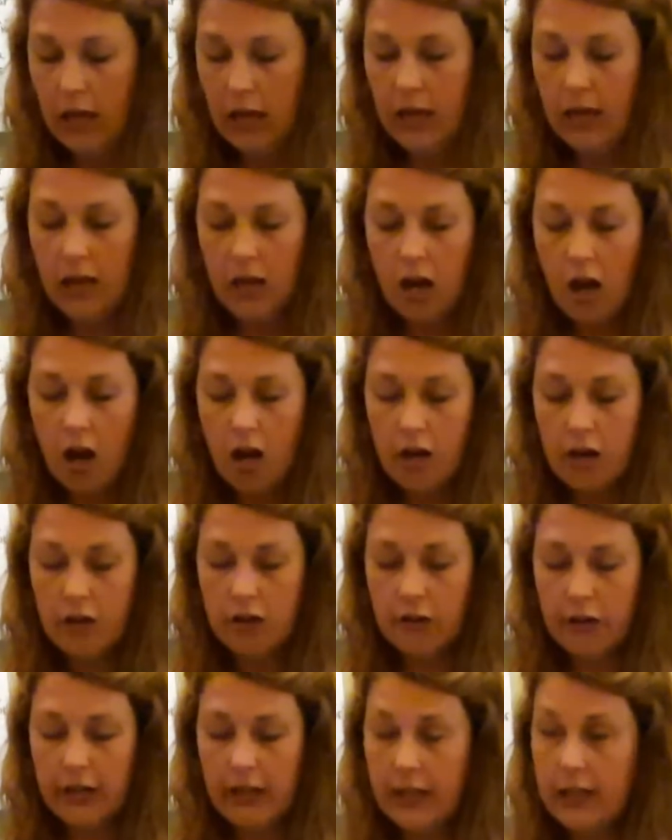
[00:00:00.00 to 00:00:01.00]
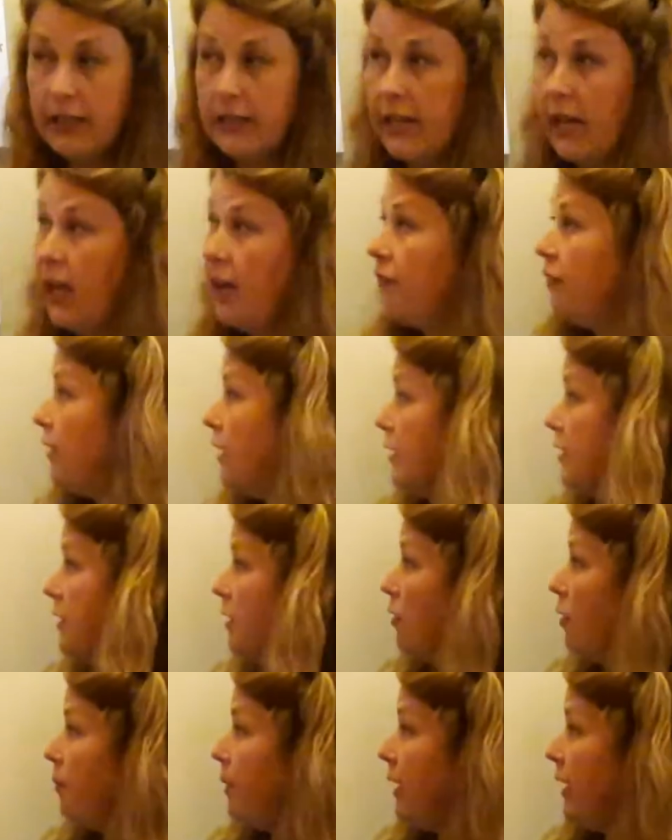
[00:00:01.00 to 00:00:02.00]
And our ingredients I have
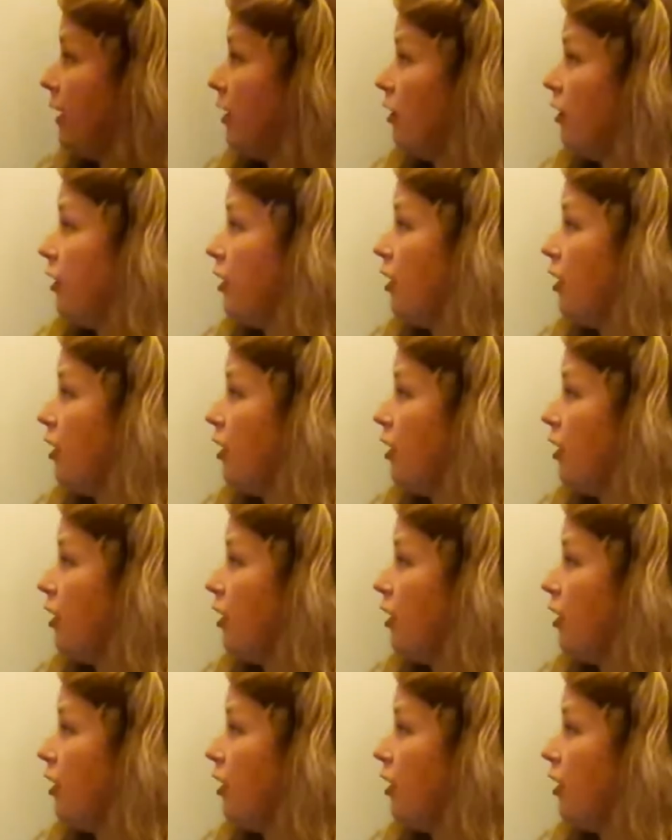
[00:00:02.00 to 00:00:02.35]
listed up here.